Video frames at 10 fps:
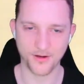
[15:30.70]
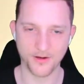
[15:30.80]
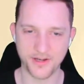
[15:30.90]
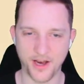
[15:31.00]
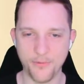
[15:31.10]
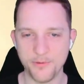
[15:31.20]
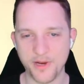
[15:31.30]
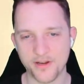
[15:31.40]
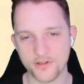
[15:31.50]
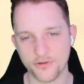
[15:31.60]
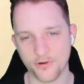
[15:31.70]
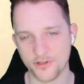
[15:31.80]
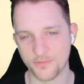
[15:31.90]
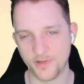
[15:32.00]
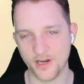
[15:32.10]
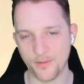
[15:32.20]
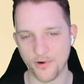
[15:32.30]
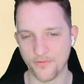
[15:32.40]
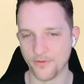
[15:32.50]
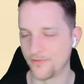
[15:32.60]
Okay, I will make a short speed up
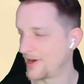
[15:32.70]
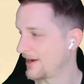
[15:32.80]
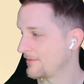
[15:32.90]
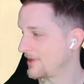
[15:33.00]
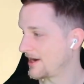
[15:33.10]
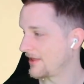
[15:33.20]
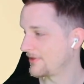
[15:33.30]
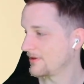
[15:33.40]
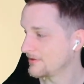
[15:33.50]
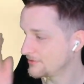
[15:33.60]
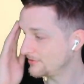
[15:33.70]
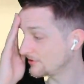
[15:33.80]
of the flying path to